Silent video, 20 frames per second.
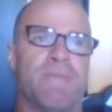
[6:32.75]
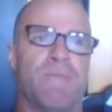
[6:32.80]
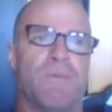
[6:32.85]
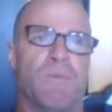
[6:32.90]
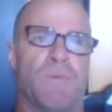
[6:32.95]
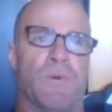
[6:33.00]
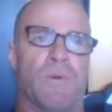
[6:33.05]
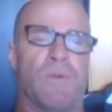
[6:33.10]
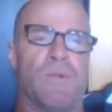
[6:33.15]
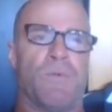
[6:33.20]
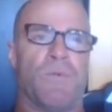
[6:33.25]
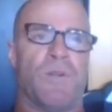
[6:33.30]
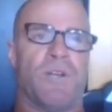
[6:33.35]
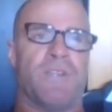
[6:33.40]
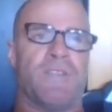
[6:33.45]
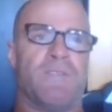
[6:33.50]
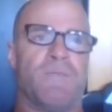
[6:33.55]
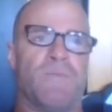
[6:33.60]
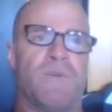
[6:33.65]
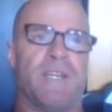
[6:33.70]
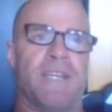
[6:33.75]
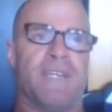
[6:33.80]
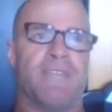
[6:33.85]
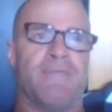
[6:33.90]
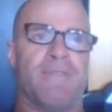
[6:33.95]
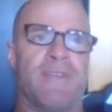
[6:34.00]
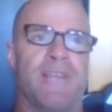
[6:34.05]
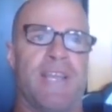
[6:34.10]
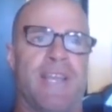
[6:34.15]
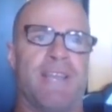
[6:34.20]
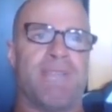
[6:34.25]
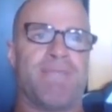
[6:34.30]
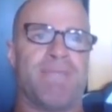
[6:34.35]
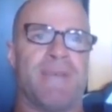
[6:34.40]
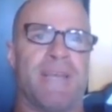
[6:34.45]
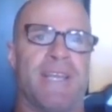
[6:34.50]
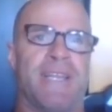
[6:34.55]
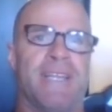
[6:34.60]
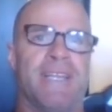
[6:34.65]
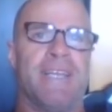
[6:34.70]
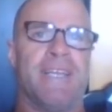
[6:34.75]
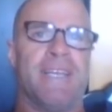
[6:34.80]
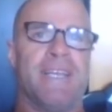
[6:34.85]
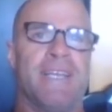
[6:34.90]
and we wanted to win it for him, but